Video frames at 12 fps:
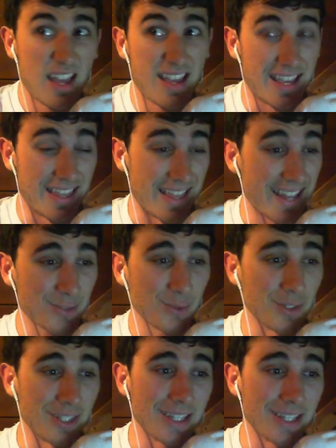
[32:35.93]
and that's
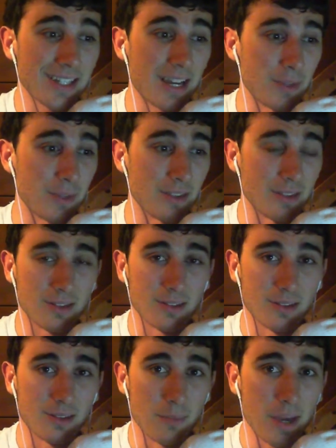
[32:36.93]
really it. I mean,
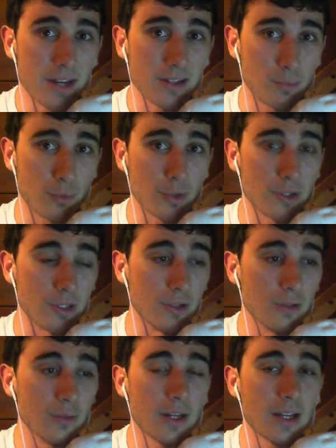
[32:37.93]
the meta is pretty
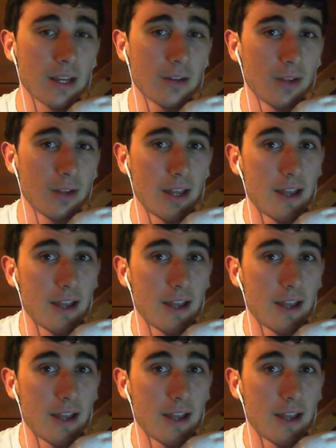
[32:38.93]
good right now.